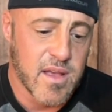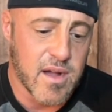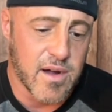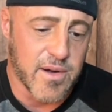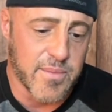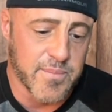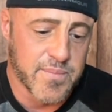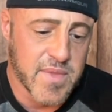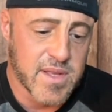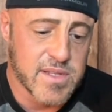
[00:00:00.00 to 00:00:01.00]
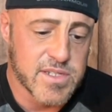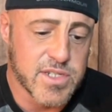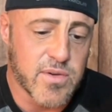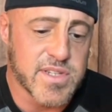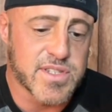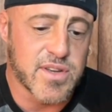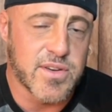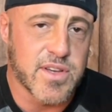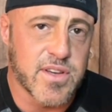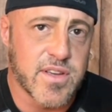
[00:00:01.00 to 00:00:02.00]
um, Joey's so
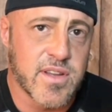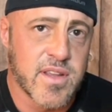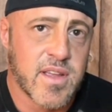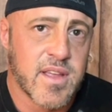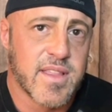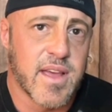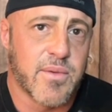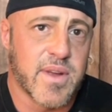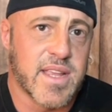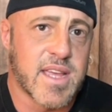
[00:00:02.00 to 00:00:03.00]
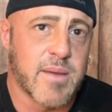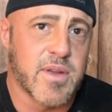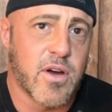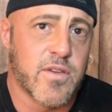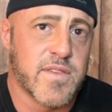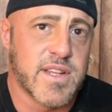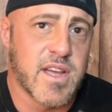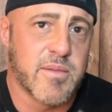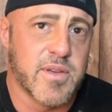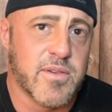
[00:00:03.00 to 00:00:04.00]
good that when he came to O V
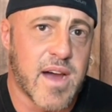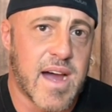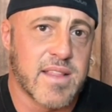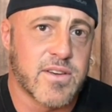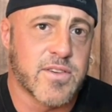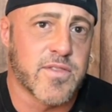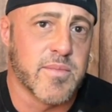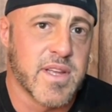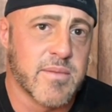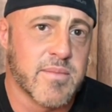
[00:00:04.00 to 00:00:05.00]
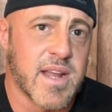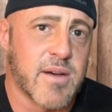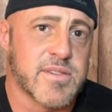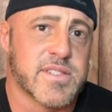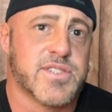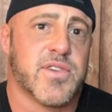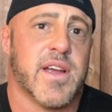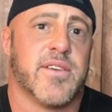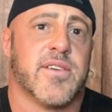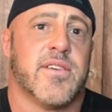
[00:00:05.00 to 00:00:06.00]
W, I learned from him and I was the trainer.